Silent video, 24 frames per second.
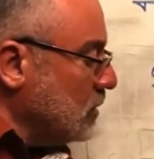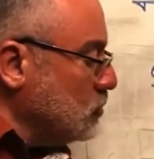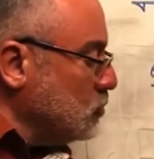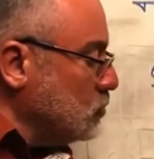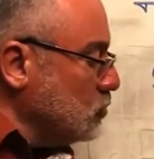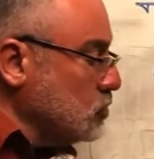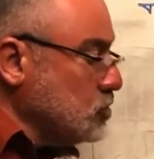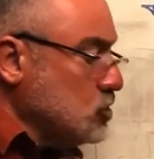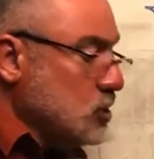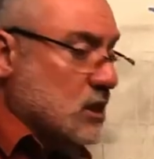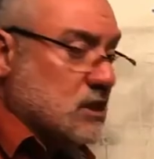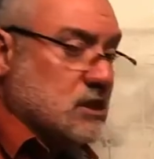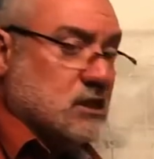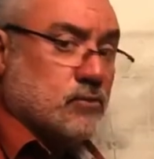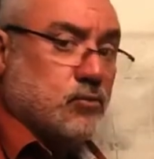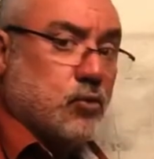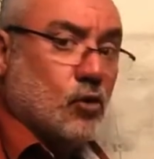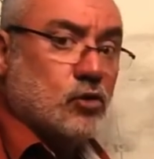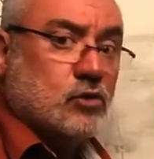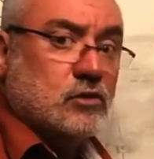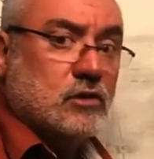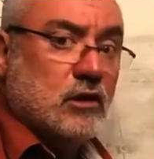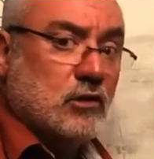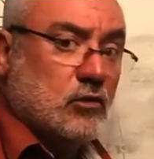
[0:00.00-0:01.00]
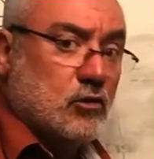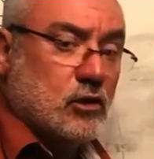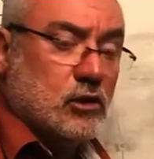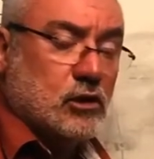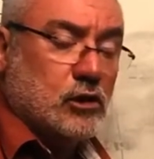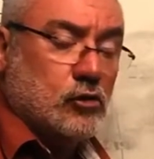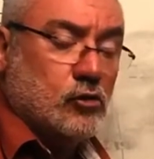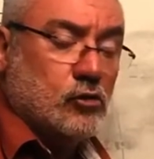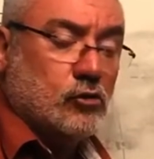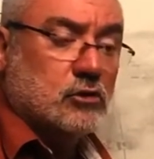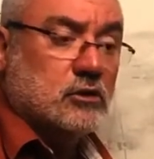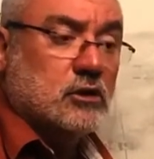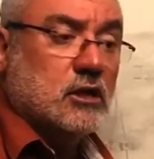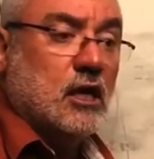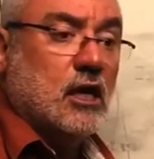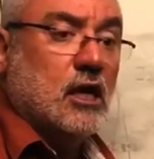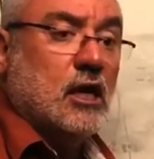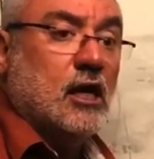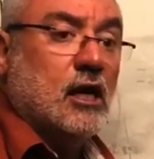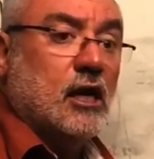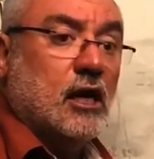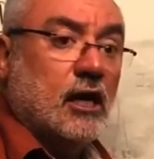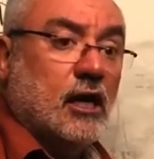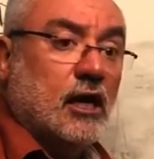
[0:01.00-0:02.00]
just put the unit load
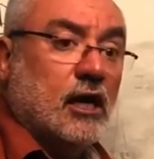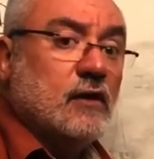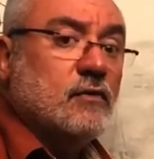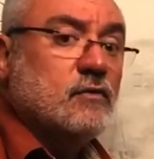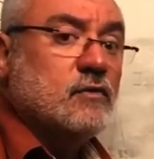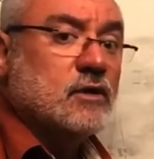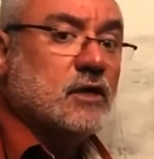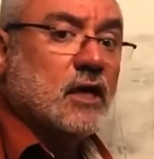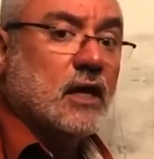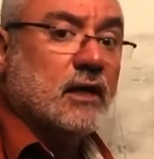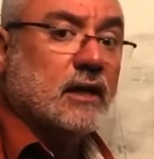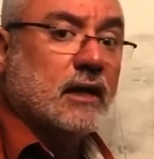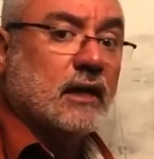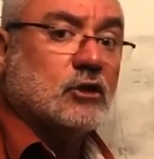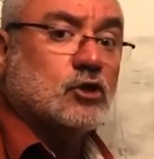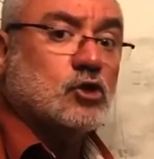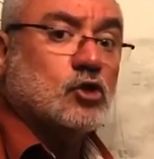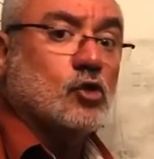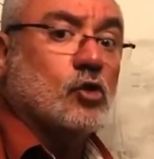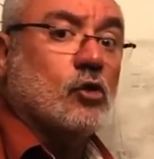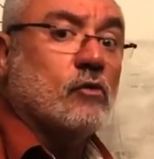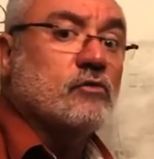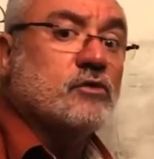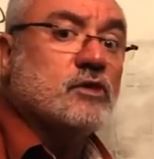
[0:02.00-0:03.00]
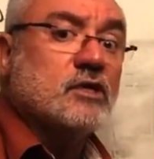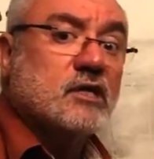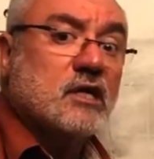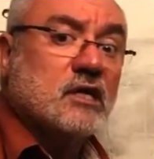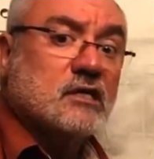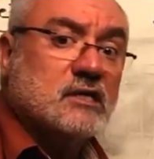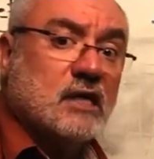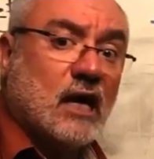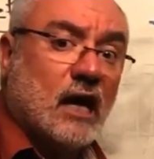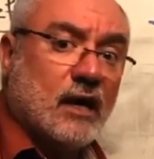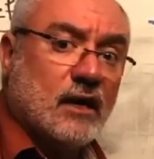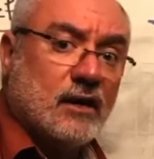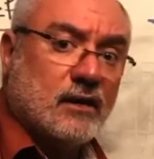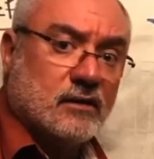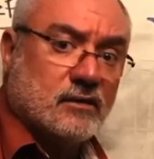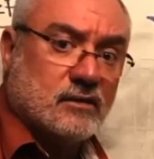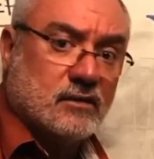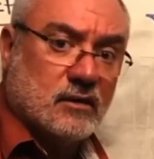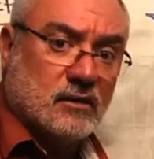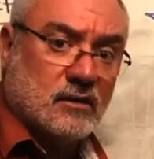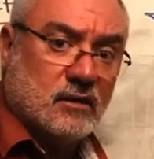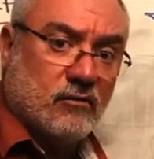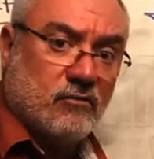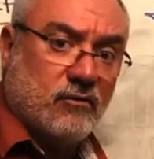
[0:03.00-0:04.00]
in the direction of the
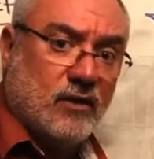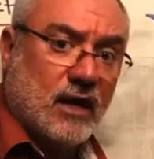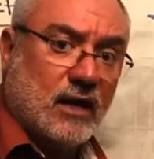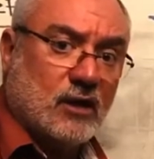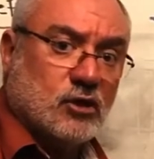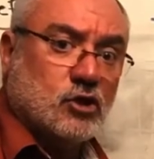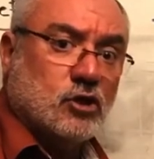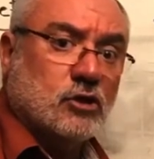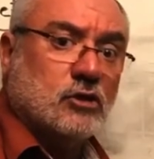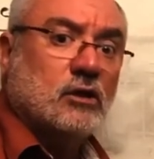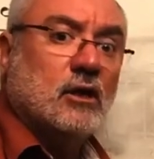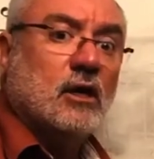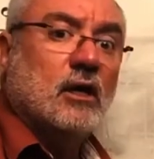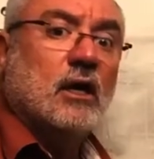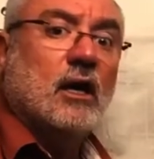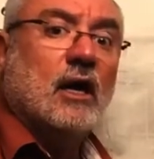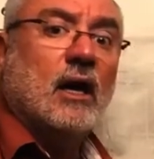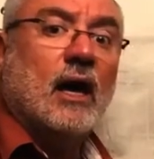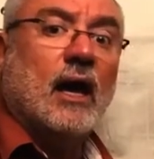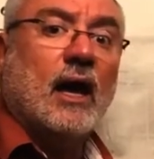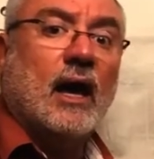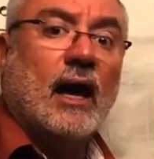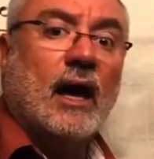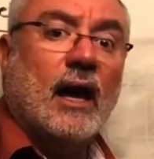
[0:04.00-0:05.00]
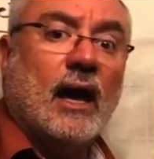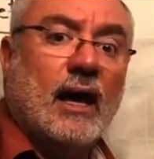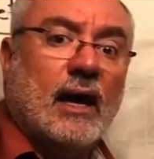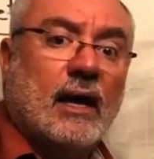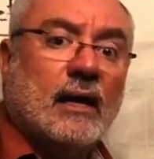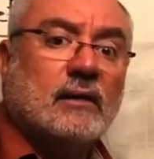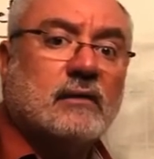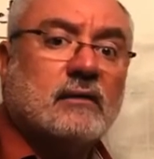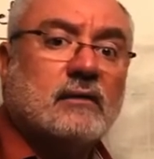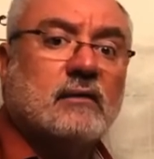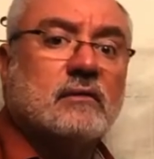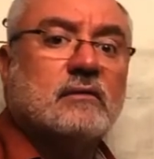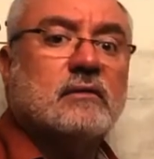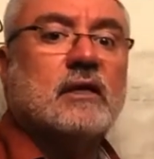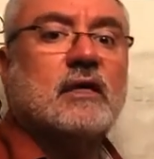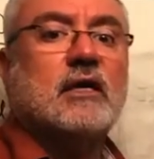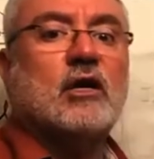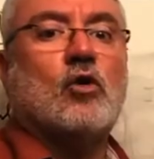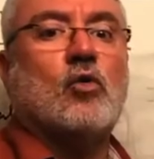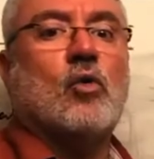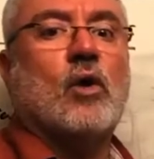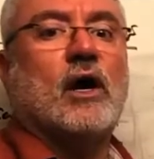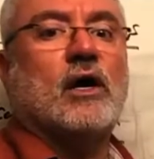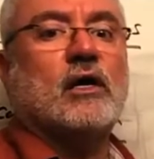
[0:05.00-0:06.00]
desired deflection at the
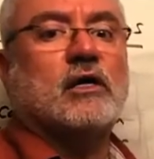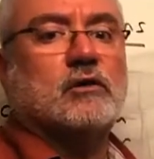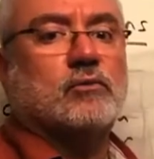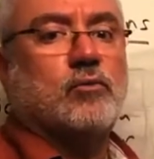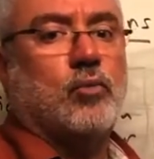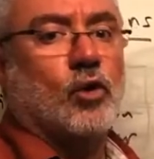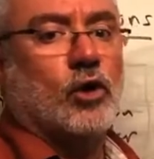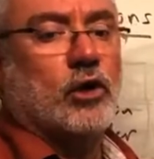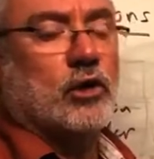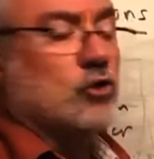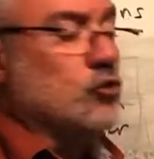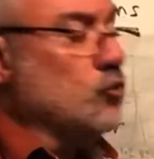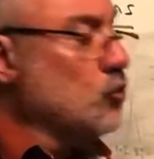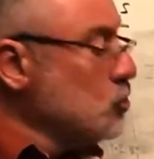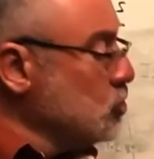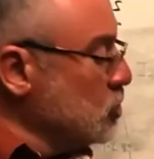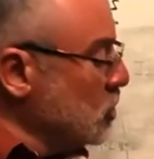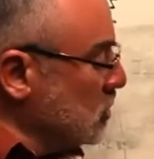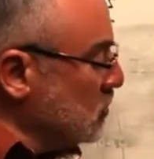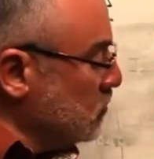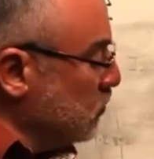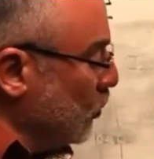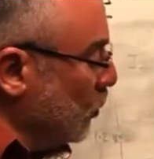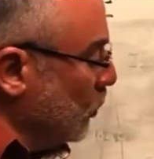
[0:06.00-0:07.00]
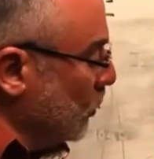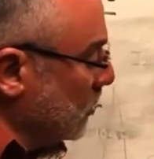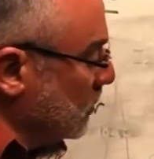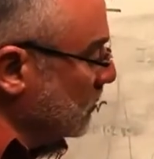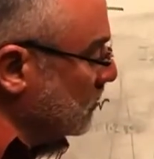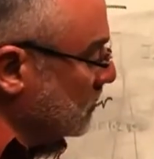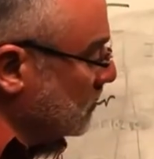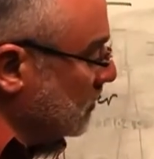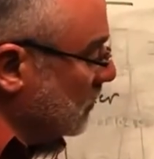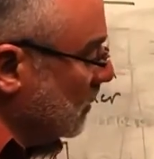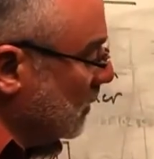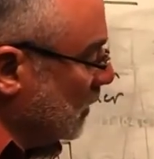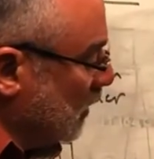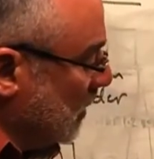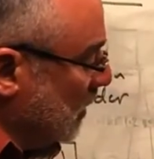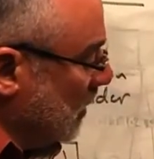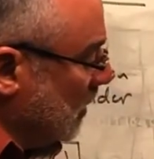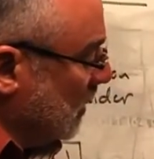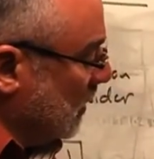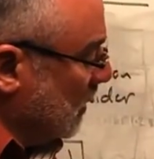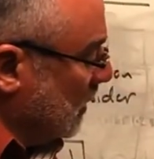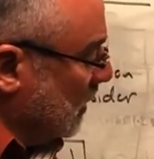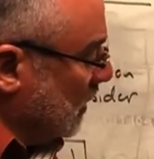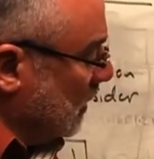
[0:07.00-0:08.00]
required point, which is point
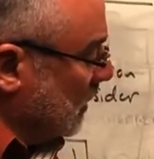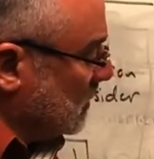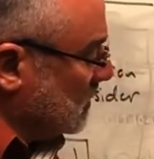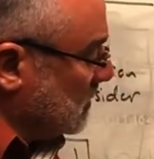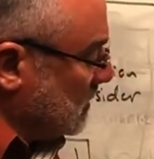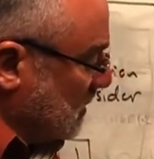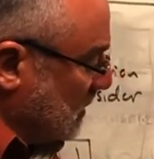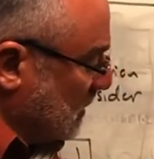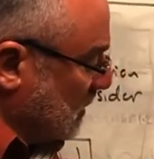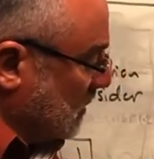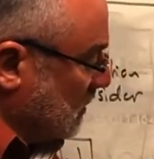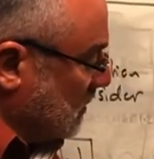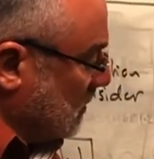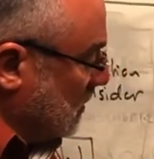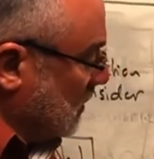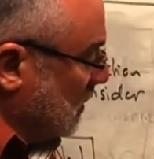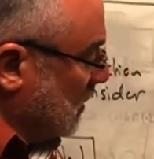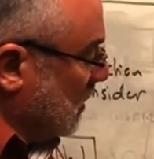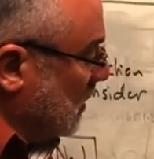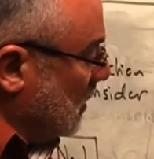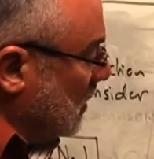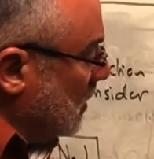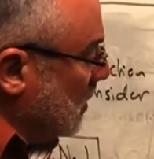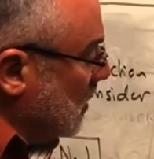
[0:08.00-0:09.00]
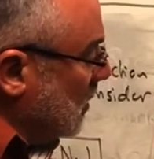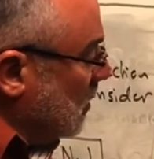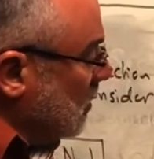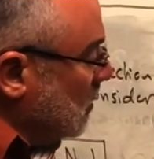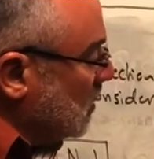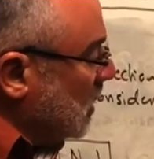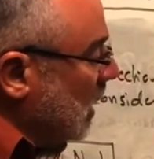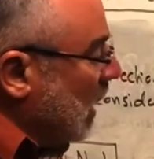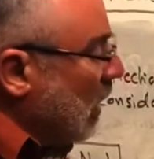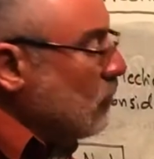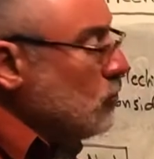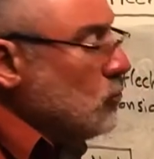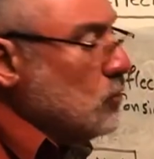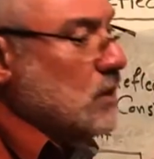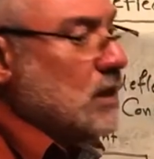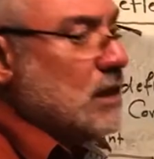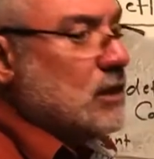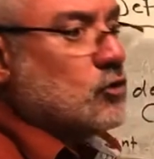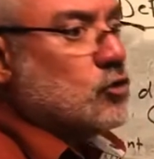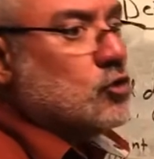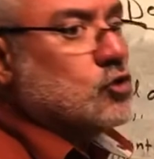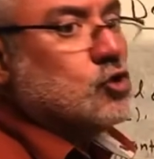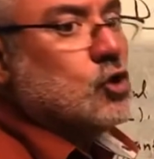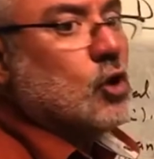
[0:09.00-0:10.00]
C. Now you
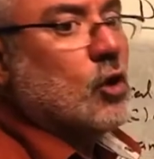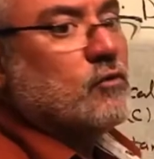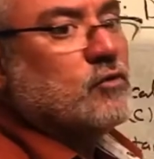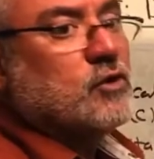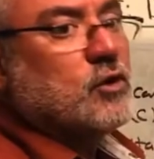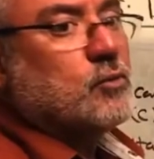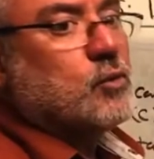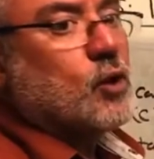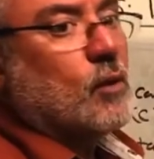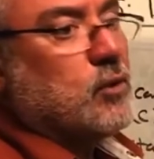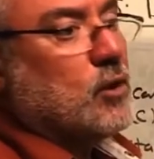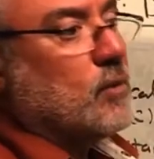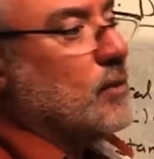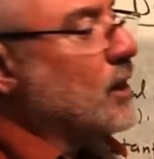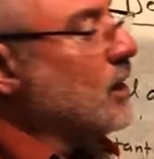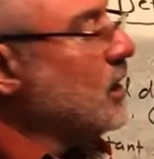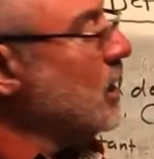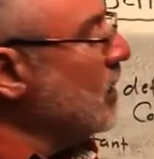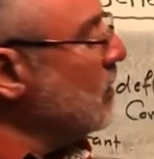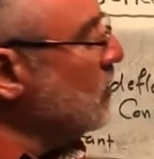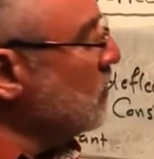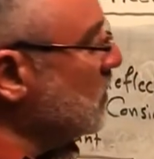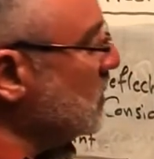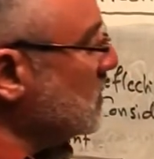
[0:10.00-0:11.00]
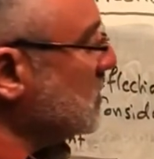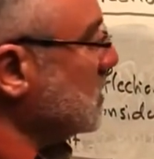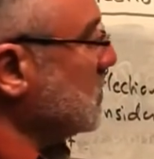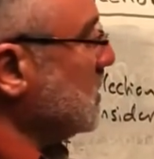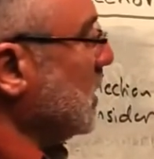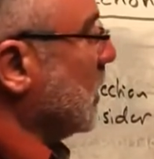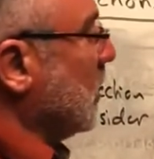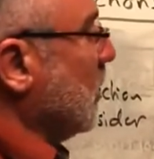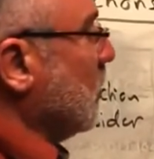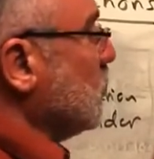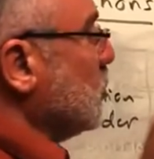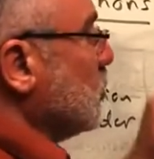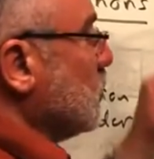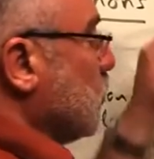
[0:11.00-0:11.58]
need to solve the problem. Again, this is another